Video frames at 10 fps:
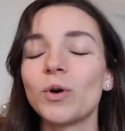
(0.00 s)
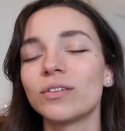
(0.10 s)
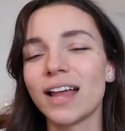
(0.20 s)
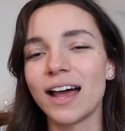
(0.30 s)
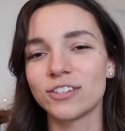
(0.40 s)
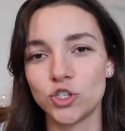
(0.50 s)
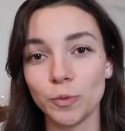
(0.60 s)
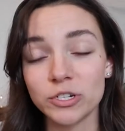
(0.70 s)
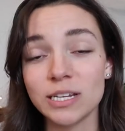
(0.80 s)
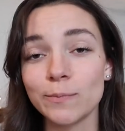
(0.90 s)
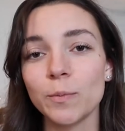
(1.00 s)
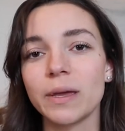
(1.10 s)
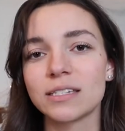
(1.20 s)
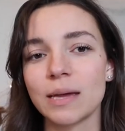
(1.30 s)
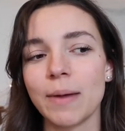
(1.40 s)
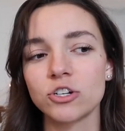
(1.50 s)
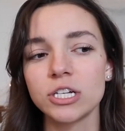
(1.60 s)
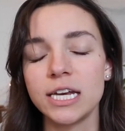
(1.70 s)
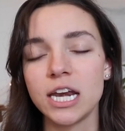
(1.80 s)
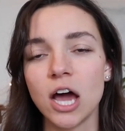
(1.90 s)
Well, not super simple because I'm
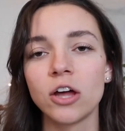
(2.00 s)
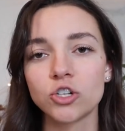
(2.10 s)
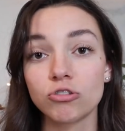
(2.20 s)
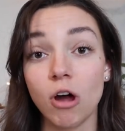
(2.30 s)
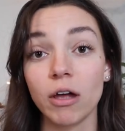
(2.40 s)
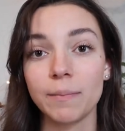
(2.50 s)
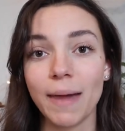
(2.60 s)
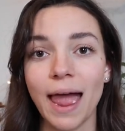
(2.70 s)
actually not strong in